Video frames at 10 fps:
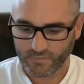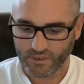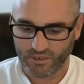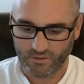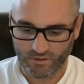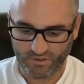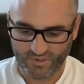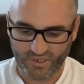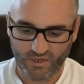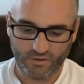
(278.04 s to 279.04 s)
you can
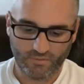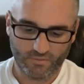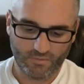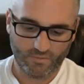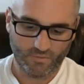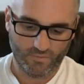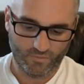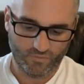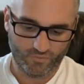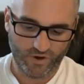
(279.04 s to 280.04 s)
see
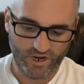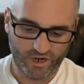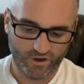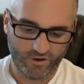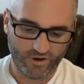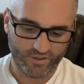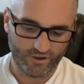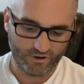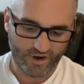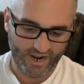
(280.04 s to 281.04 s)
right here
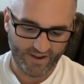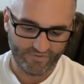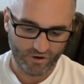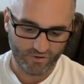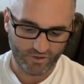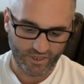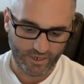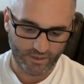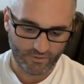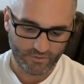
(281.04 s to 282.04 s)
there I have no delay.